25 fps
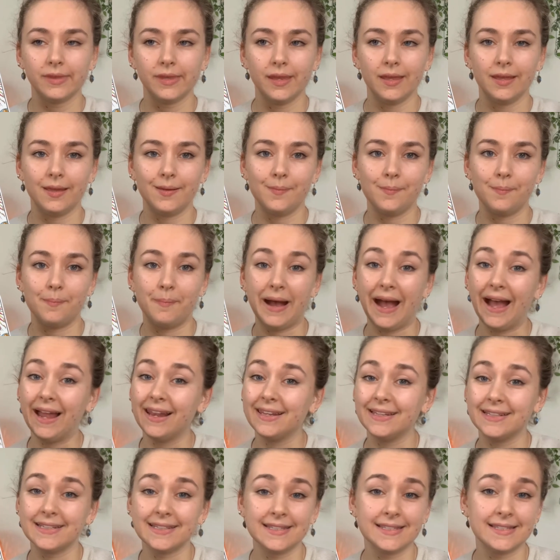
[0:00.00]

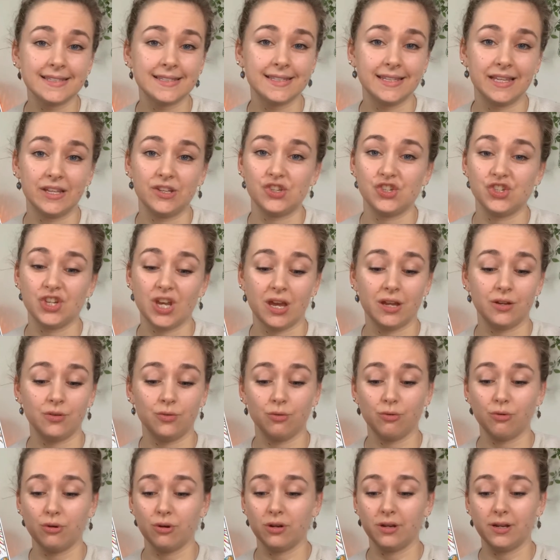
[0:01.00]
balance in
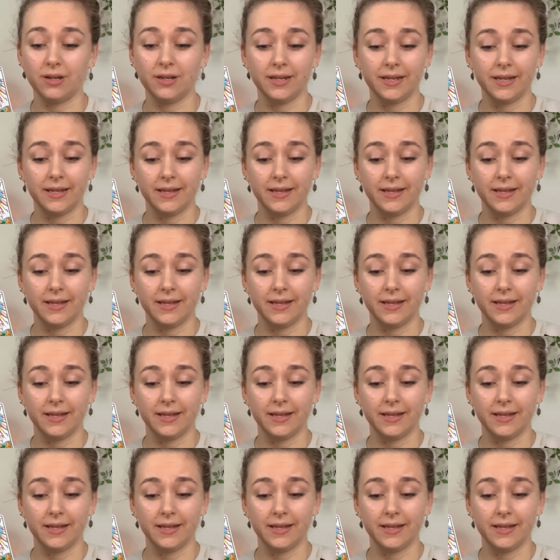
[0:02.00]
general.